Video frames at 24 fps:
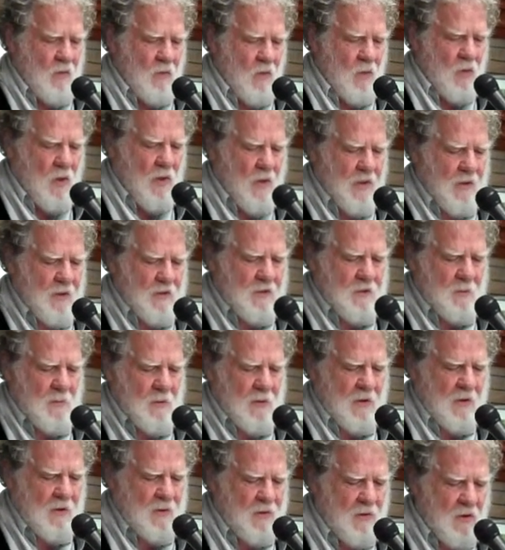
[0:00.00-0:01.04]
honest
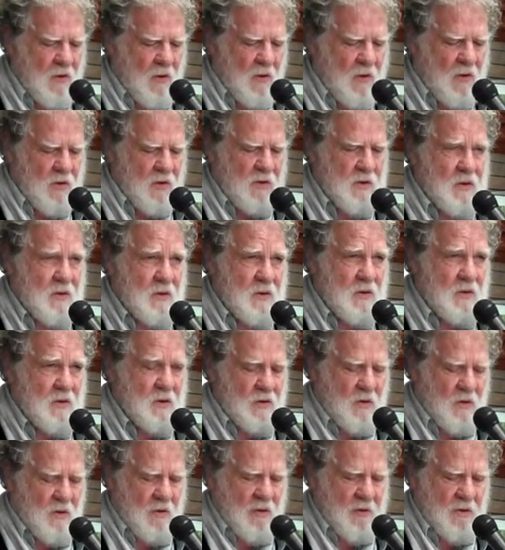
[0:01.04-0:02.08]
mizoka,
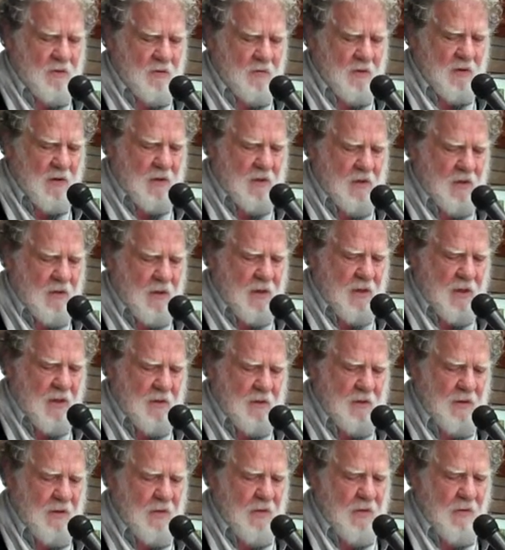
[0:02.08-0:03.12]
jizz on a grizz
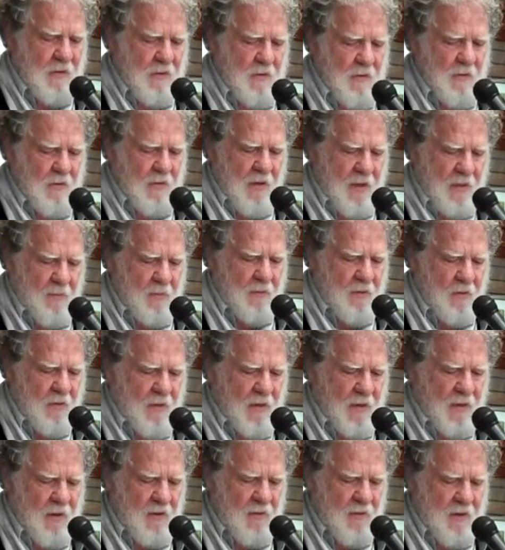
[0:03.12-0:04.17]
ass, a rapid
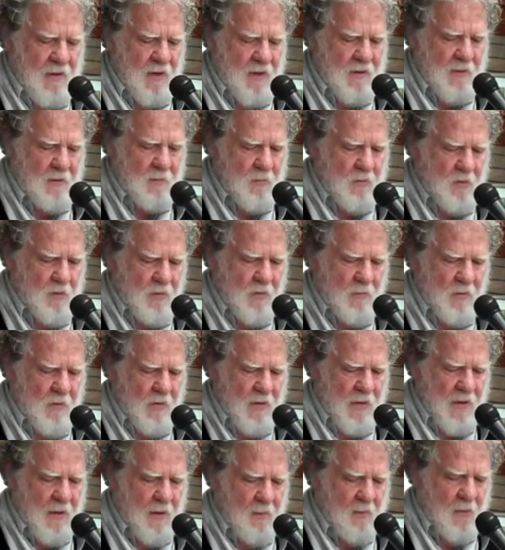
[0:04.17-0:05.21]
Ronnie Razamut and
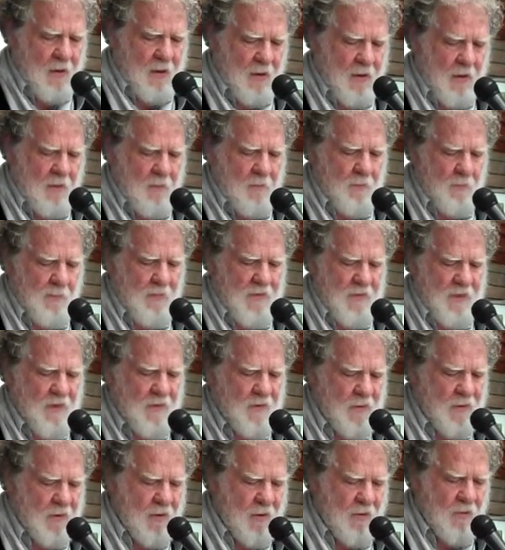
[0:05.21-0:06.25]
ran him up,
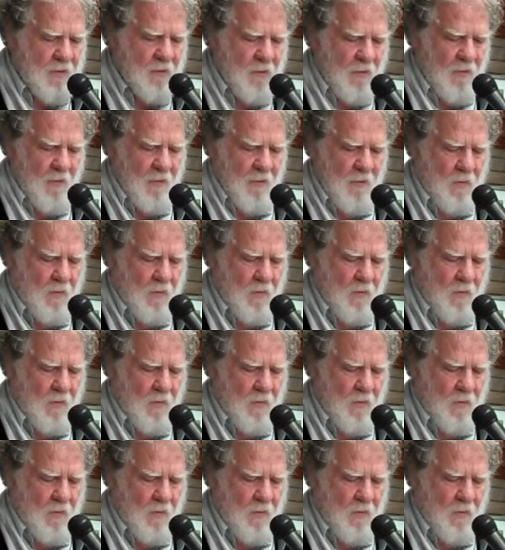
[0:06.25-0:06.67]
thief,